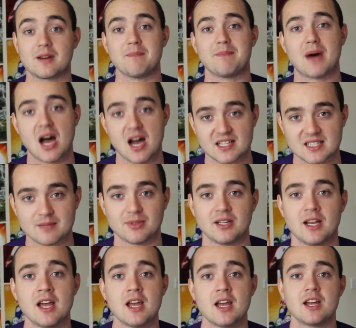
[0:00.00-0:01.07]

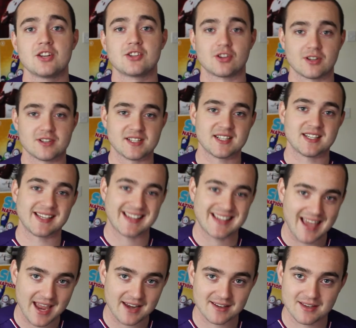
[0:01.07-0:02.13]
impossible jersey to
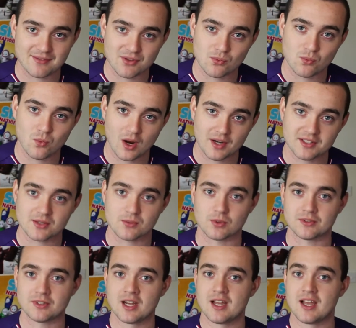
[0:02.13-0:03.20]
get if you wanted
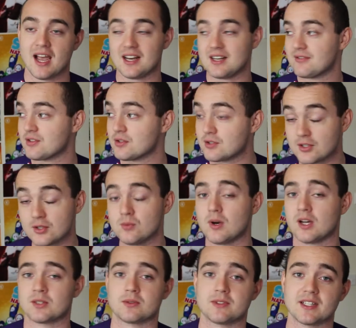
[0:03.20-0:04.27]
one. And if you do
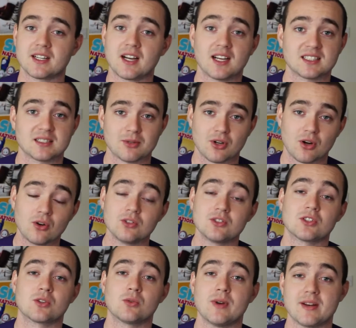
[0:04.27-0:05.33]
want one, they cost about
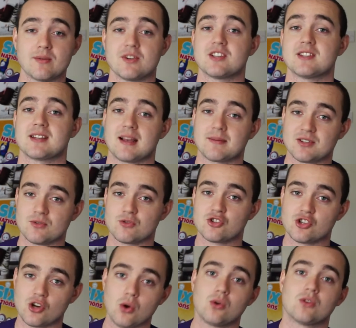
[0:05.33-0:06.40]
100 quid, which is an absolute
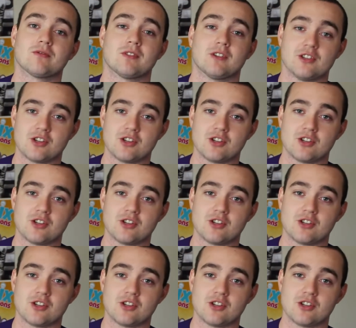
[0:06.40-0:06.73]
joke for a